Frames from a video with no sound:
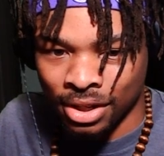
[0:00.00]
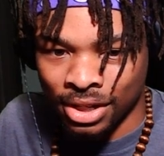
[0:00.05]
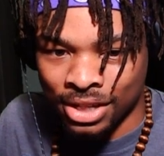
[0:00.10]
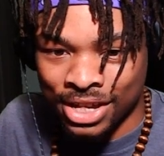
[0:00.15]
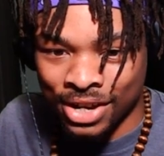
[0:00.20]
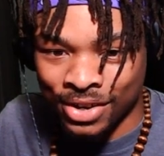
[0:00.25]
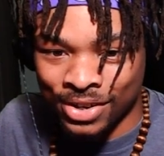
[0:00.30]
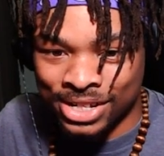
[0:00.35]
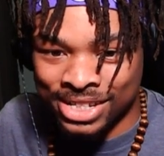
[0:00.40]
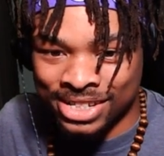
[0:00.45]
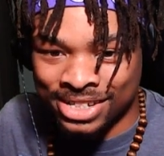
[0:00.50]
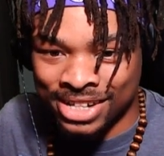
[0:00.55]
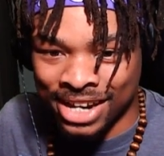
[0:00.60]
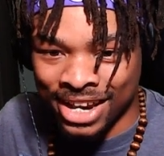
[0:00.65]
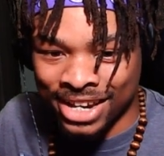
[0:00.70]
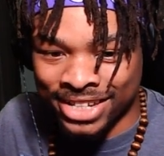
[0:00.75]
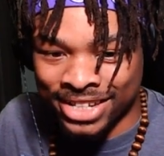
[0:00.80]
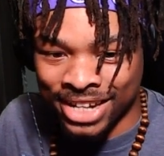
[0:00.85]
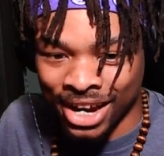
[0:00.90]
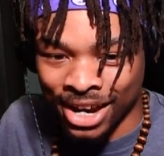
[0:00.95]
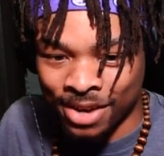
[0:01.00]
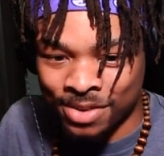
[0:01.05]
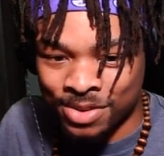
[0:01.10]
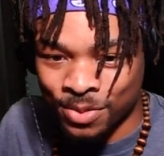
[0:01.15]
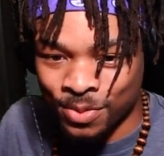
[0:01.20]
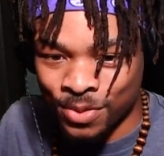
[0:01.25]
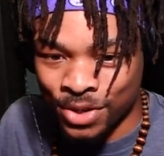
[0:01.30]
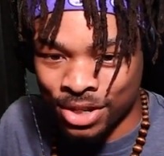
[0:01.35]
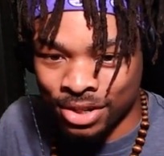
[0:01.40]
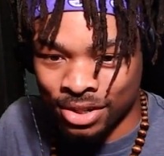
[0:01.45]
Yo, it's daytime.
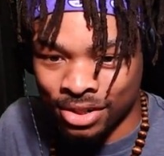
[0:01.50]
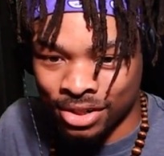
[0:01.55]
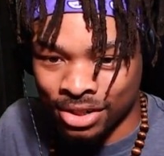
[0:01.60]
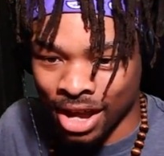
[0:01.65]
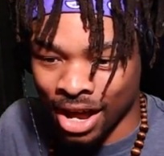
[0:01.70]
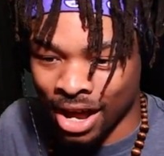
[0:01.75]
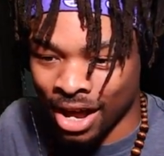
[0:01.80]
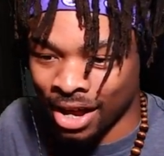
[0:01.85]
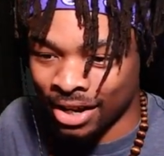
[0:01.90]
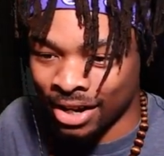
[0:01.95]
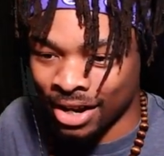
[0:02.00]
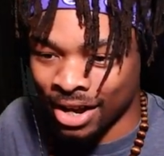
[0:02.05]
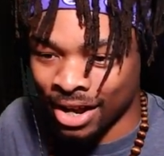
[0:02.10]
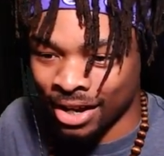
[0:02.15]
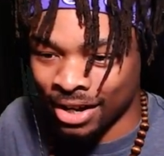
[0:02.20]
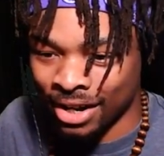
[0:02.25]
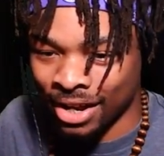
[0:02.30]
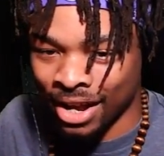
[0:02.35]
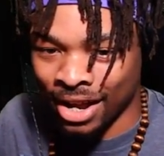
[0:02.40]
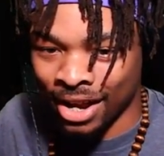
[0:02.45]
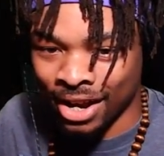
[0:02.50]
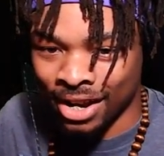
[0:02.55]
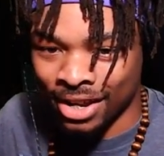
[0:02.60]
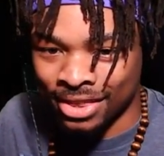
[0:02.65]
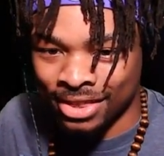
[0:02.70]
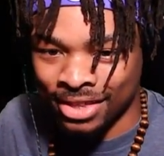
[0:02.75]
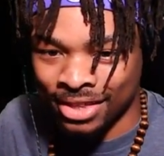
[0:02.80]
Do we? Nah, nah, nah,